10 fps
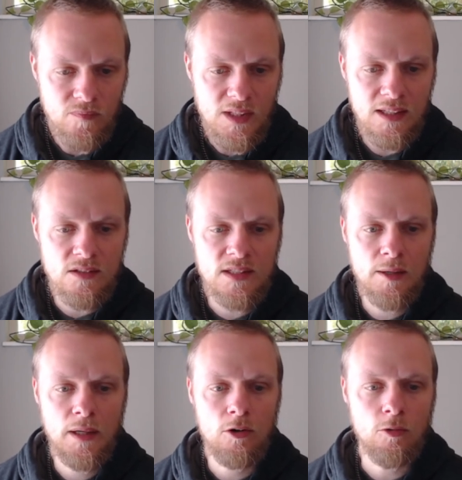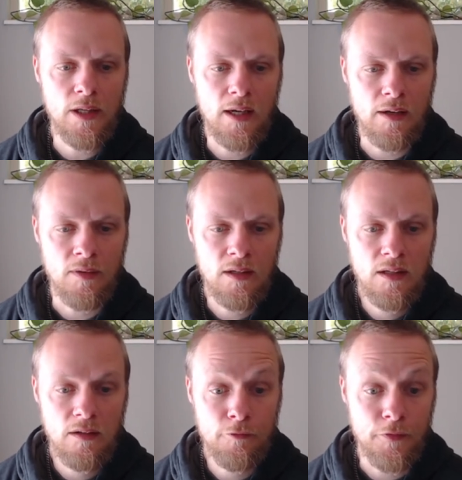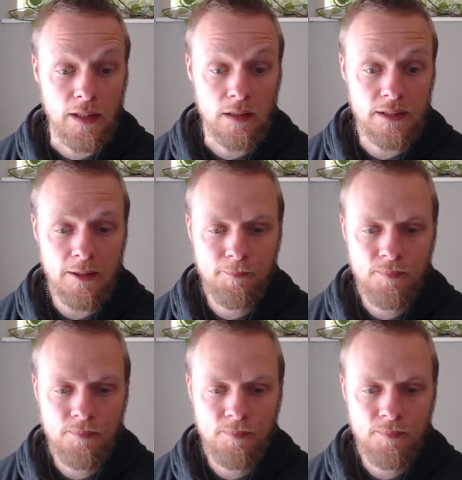So somehow we have failed.